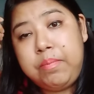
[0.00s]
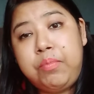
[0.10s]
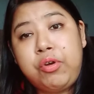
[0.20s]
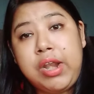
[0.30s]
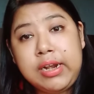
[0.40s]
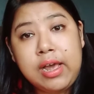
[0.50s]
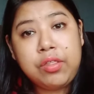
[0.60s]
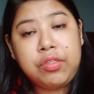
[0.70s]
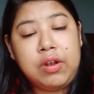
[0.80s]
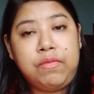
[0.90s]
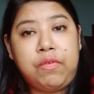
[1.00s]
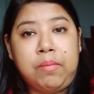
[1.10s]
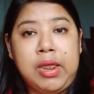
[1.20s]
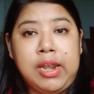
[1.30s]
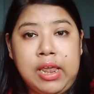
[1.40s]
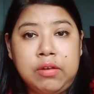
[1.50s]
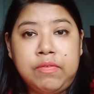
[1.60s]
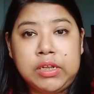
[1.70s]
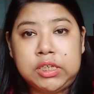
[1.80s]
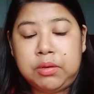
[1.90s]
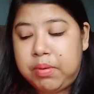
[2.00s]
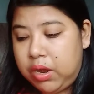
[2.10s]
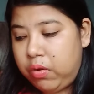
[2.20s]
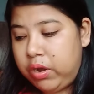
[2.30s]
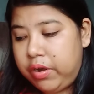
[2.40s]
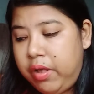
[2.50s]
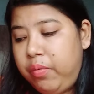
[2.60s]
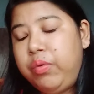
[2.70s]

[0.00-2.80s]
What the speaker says: protect ourselves from getting infected by cholera?